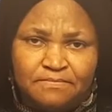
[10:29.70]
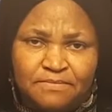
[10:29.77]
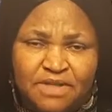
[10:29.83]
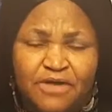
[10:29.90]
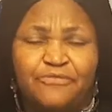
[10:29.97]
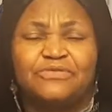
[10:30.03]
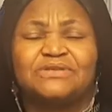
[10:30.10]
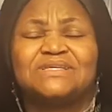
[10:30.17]

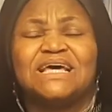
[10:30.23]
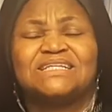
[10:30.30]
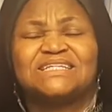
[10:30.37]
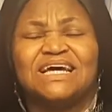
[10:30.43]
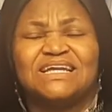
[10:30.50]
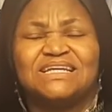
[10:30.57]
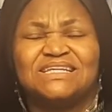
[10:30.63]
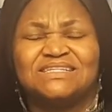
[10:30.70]
if
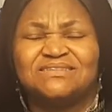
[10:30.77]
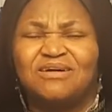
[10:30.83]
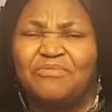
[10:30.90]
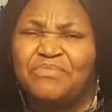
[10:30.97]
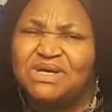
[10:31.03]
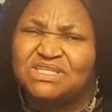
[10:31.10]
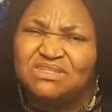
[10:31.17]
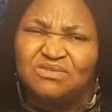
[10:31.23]
Satan is not
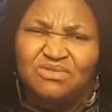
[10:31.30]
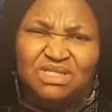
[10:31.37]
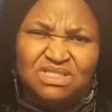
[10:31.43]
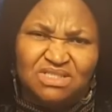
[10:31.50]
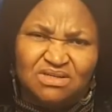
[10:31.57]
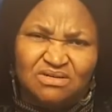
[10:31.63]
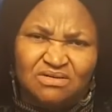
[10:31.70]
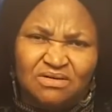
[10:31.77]
messing
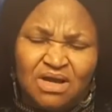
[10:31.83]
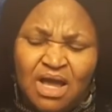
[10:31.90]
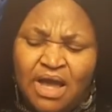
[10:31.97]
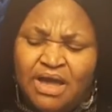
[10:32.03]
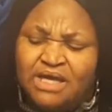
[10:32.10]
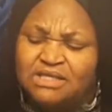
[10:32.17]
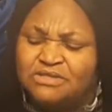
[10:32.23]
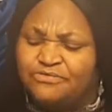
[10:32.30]
with you,
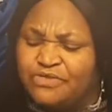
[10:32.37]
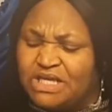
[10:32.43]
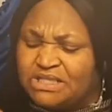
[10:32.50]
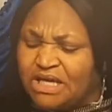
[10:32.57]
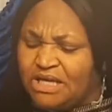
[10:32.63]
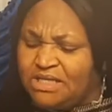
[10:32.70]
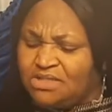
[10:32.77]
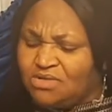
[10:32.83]
if
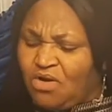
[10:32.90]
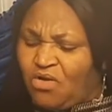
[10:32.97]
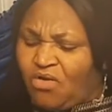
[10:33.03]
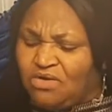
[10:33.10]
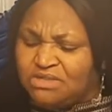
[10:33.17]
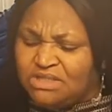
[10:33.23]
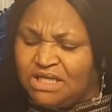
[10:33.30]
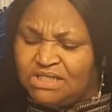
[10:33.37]
Satan is not
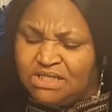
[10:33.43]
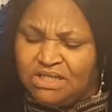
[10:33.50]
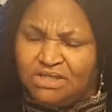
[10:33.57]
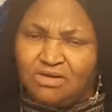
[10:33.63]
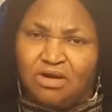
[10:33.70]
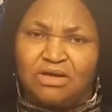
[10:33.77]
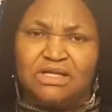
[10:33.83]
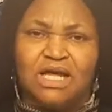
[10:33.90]
constantly
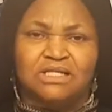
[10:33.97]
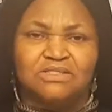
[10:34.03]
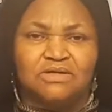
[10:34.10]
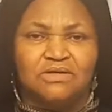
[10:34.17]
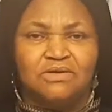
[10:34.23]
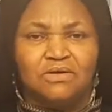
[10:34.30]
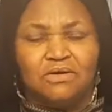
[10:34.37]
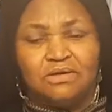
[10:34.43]
knocking at your
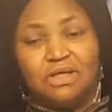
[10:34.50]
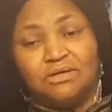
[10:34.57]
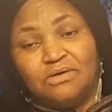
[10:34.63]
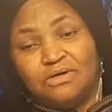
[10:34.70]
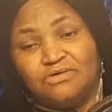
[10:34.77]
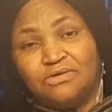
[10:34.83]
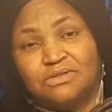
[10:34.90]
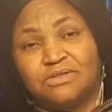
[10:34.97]
door, then
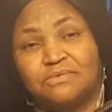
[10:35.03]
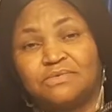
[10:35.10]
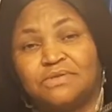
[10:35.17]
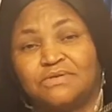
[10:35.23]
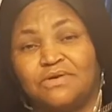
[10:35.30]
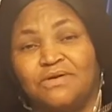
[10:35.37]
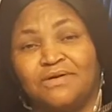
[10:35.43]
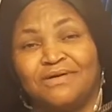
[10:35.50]
you're doing something
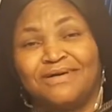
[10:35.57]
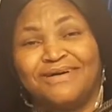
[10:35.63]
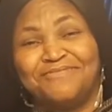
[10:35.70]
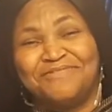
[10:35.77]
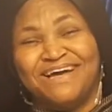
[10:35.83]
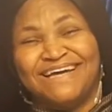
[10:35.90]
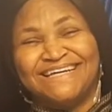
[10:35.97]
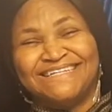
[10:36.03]
wrong.
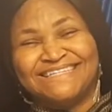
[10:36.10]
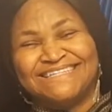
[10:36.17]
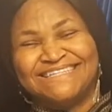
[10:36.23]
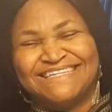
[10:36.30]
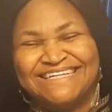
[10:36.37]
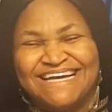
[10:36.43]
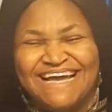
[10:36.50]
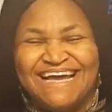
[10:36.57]
Amen.
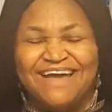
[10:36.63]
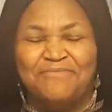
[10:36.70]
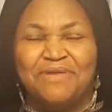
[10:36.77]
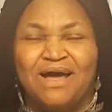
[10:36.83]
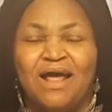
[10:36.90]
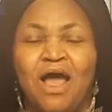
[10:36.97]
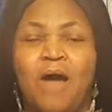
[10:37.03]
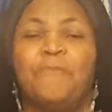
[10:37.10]
Amen. Amen.
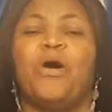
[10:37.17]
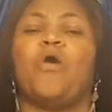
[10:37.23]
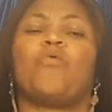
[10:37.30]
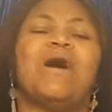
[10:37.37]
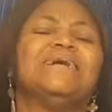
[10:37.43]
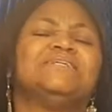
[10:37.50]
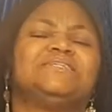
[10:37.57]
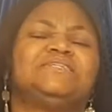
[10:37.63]
Amen. But
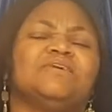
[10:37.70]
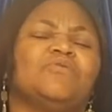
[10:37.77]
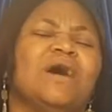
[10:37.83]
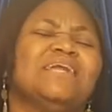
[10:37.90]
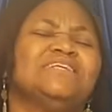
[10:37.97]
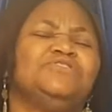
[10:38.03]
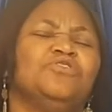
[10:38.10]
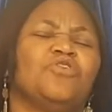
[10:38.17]
when
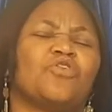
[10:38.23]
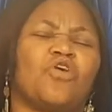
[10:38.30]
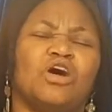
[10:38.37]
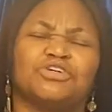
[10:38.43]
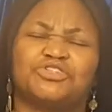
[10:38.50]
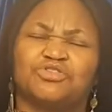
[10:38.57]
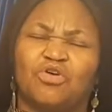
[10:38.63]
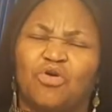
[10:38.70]
when you
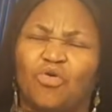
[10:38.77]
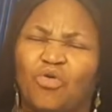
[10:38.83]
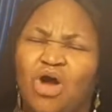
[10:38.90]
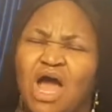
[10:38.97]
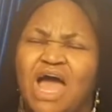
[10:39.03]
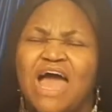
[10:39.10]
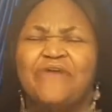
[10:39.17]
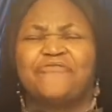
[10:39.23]
go through,
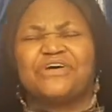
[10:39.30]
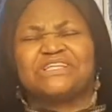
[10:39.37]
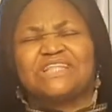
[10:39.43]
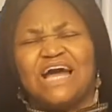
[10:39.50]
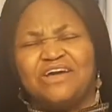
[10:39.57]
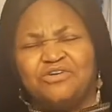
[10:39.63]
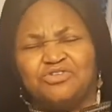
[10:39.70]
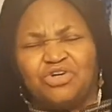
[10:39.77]
every
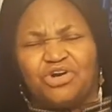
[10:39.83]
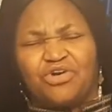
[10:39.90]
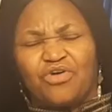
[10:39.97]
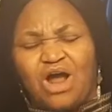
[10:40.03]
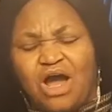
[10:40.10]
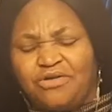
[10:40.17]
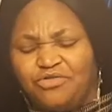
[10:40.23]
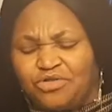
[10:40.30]
time you turn
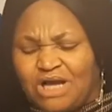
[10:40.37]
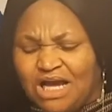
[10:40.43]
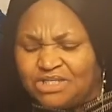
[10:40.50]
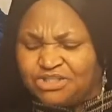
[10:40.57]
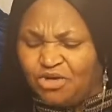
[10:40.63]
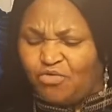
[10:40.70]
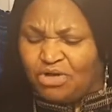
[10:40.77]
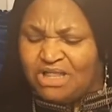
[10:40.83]
around, you can't
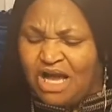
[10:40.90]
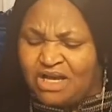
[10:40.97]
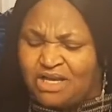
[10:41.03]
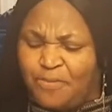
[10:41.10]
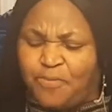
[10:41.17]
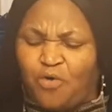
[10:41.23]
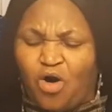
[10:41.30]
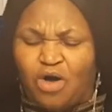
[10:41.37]
drink water and
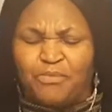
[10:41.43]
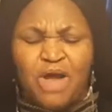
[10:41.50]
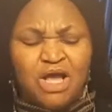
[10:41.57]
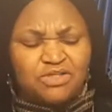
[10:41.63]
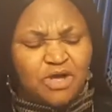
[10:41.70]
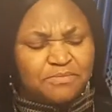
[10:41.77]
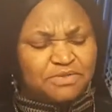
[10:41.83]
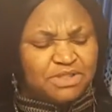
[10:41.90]
keep cup.
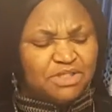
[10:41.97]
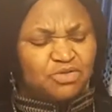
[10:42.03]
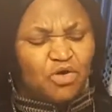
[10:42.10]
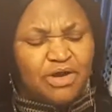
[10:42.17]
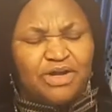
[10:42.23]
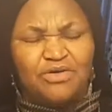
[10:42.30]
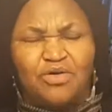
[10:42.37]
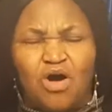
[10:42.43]
Something is
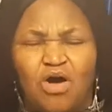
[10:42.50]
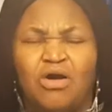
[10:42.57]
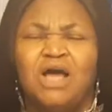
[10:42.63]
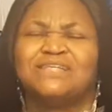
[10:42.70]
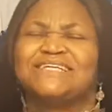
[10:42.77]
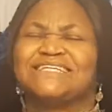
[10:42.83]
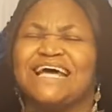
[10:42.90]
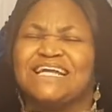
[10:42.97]
going wrong.
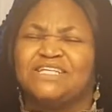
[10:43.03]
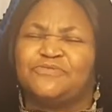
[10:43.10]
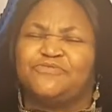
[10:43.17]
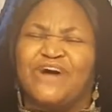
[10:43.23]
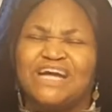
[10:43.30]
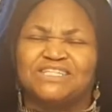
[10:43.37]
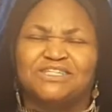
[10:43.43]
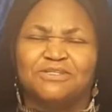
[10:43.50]
Satan is
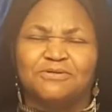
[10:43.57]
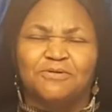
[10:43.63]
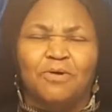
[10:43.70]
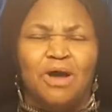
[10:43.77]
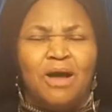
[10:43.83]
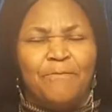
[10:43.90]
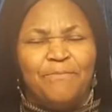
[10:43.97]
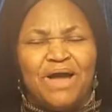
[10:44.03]
fighting you.
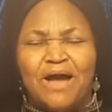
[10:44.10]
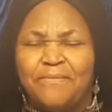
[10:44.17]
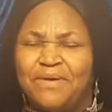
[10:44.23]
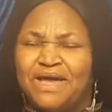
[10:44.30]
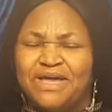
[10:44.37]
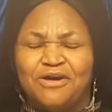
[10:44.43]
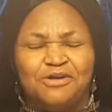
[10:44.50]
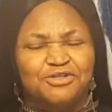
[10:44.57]
Baby,
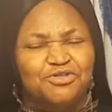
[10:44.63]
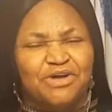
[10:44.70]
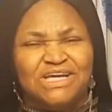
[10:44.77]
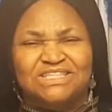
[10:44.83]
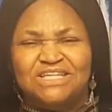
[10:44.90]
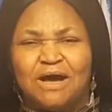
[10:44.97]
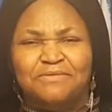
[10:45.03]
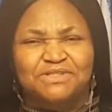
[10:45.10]
you are doing
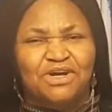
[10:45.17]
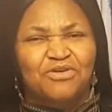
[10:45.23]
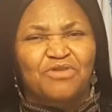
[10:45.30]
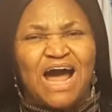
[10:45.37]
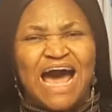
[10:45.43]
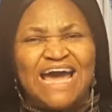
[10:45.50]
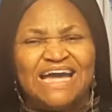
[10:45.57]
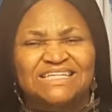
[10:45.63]
something
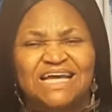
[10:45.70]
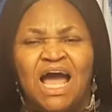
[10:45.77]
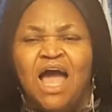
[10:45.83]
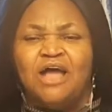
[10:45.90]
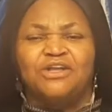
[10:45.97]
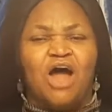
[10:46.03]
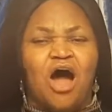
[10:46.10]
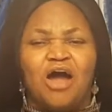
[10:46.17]
right.
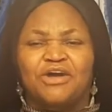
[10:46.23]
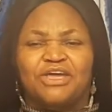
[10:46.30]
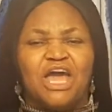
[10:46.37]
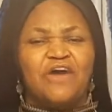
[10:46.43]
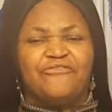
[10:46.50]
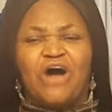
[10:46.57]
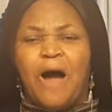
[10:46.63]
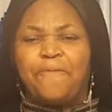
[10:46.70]
Amen. Don't
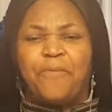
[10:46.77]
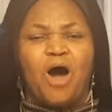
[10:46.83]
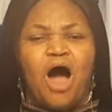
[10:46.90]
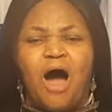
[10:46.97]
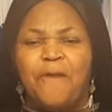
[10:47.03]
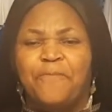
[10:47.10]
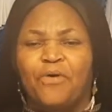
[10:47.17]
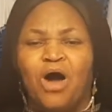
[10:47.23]
give up
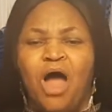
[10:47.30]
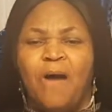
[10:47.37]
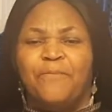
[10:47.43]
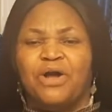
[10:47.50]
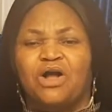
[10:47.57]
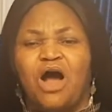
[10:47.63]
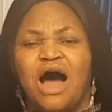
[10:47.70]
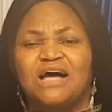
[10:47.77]
hope
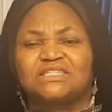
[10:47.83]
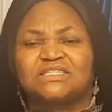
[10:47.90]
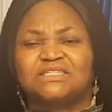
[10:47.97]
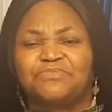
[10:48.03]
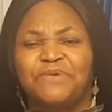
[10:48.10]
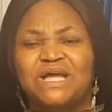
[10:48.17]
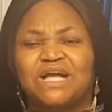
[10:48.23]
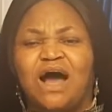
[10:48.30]
because,
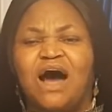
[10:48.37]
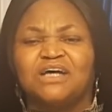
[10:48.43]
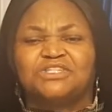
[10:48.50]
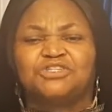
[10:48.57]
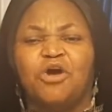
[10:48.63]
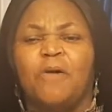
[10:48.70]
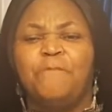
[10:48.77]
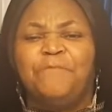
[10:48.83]
because
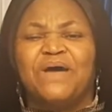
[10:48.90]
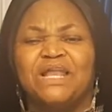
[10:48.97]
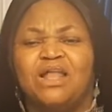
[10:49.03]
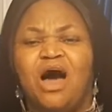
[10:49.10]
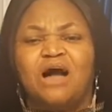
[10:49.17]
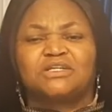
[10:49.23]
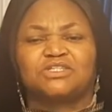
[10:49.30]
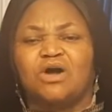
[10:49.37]
you
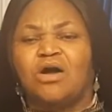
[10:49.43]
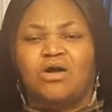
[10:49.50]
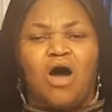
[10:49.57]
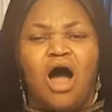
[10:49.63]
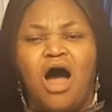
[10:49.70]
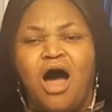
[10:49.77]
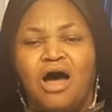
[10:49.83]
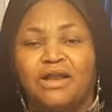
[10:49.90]
belong to
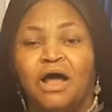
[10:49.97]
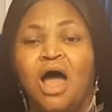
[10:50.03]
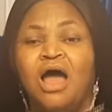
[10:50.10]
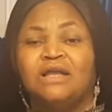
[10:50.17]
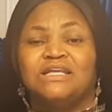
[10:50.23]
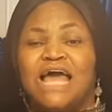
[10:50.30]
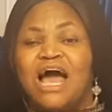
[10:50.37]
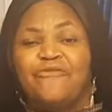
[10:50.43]
God.
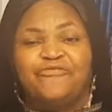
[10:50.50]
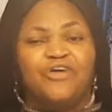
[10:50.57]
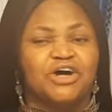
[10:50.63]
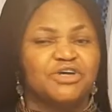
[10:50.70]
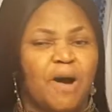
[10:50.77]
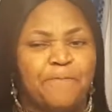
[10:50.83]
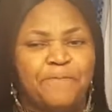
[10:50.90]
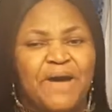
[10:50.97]
Therefore,
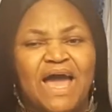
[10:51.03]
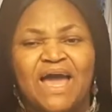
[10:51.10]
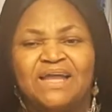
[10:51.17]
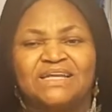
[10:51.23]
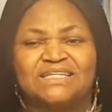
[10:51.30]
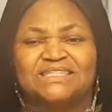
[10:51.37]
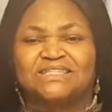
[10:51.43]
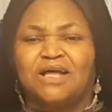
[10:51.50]
your pain
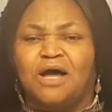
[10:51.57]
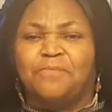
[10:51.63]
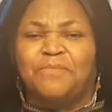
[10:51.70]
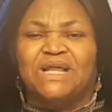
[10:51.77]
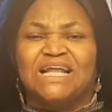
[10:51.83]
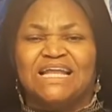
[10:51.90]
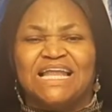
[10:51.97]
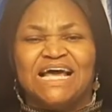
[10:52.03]
is not
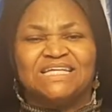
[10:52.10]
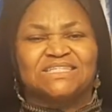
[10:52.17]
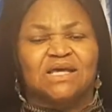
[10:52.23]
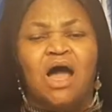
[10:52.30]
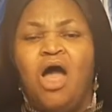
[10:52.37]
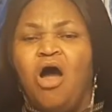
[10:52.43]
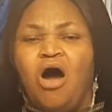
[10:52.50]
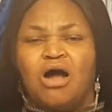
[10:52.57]

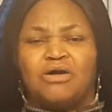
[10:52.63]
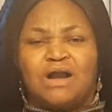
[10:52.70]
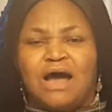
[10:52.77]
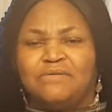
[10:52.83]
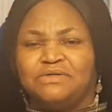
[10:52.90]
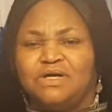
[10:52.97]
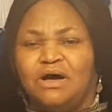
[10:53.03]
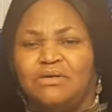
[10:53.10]
meaningless or
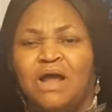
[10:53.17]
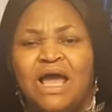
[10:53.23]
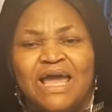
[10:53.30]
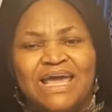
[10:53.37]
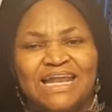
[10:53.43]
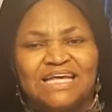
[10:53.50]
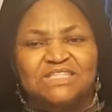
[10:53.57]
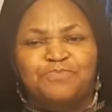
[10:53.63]
random.
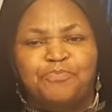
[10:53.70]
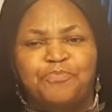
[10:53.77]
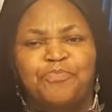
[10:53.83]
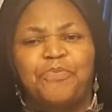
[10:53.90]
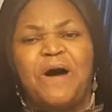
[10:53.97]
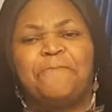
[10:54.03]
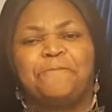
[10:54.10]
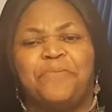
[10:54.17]
It is
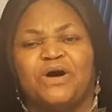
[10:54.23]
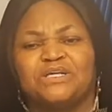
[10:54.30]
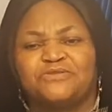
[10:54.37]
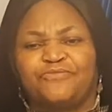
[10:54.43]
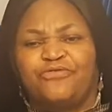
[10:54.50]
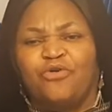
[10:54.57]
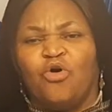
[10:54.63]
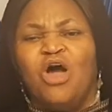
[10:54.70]

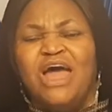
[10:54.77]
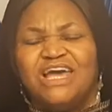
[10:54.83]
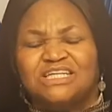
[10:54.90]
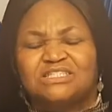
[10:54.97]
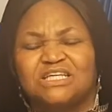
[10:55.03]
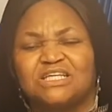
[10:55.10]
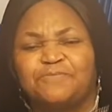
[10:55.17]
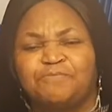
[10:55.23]
purposeful.
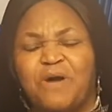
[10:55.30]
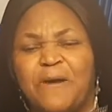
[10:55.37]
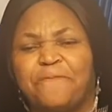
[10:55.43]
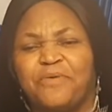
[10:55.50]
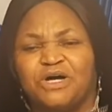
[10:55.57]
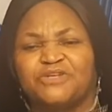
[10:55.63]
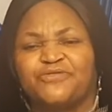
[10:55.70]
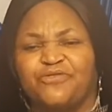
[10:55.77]
It is
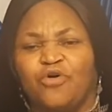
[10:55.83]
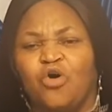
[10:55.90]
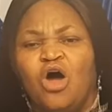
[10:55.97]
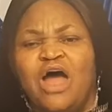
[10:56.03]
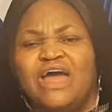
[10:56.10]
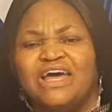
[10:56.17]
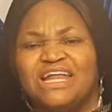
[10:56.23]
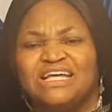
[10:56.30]
purposeful.
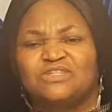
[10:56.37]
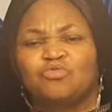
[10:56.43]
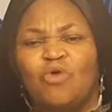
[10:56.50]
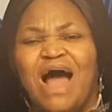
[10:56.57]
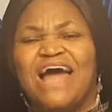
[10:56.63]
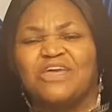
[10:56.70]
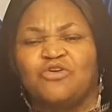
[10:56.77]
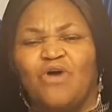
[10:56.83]
It is
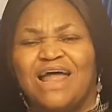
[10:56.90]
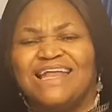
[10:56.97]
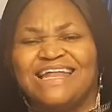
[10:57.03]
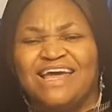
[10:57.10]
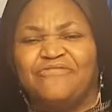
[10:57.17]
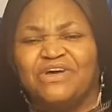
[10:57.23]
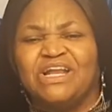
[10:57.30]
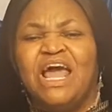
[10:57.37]
why you are
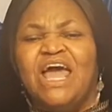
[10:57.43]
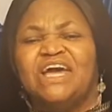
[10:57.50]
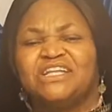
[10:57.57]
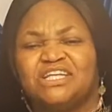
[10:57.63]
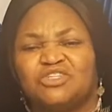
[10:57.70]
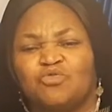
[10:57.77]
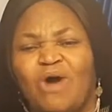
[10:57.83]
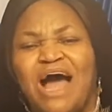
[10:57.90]
living. It
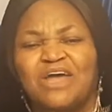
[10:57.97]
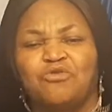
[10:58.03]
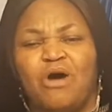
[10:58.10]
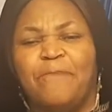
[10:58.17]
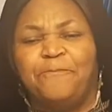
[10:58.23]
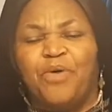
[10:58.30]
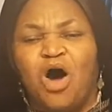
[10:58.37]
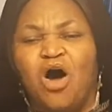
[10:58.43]
is why you
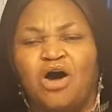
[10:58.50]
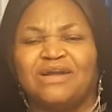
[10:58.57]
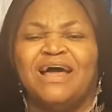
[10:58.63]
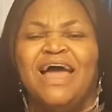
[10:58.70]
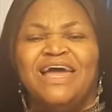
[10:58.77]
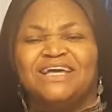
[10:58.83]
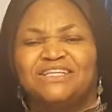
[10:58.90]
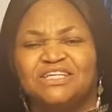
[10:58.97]
are born.
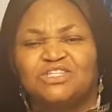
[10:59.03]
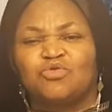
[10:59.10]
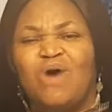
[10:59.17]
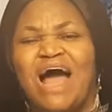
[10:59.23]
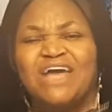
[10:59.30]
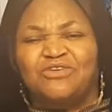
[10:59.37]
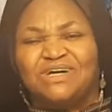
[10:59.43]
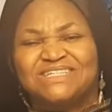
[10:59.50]
It is
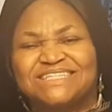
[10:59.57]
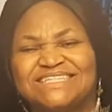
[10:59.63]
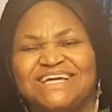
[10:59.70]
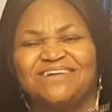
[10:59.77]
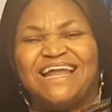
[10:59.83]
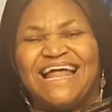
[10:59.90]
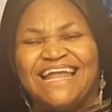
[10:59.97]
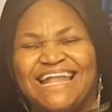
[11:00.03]
why you are
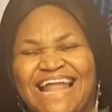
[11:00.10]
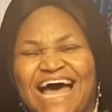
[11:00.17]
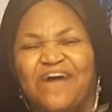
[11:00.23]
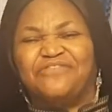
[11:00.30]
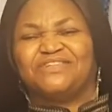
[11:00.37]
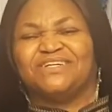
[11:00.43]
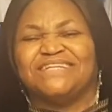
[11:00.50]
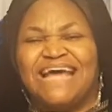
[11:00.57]
still
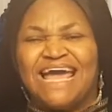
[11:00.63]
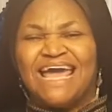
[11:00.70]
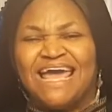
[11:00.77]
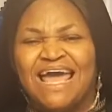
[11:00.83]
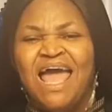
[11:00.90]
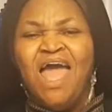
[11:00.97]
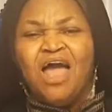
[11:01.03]
alive today.